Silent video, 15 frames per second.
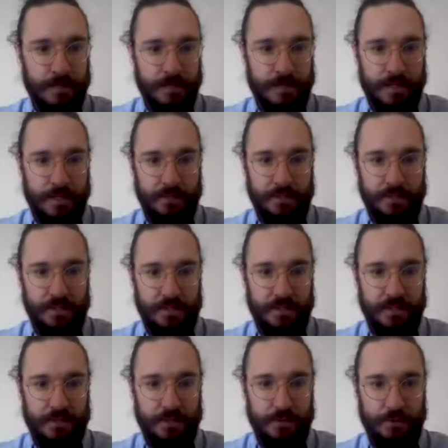Now we're going to
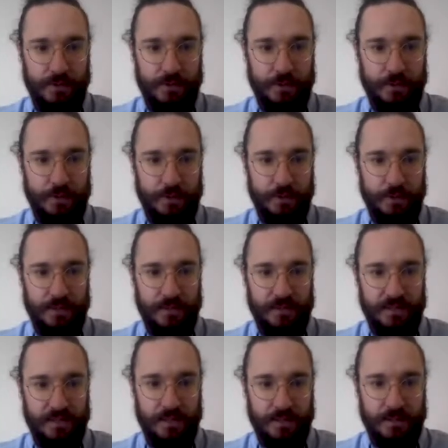need to encode
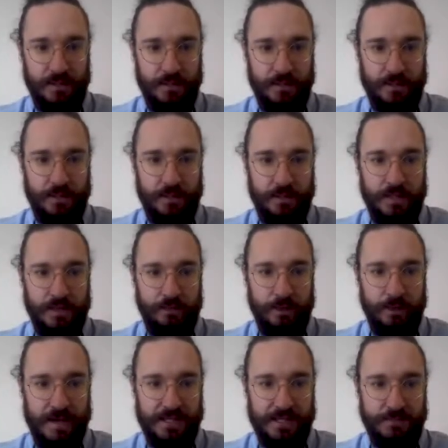the
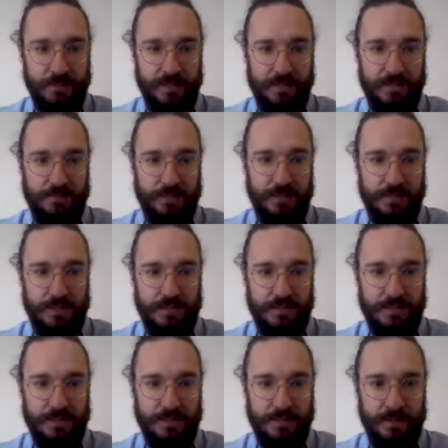network passphrase
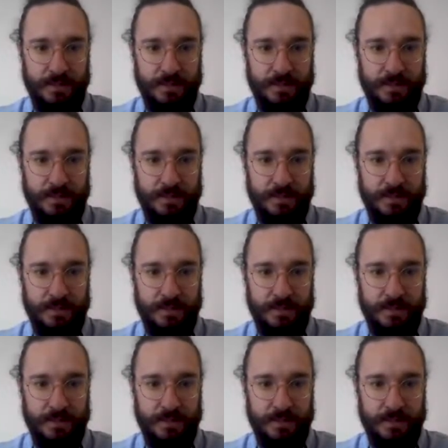because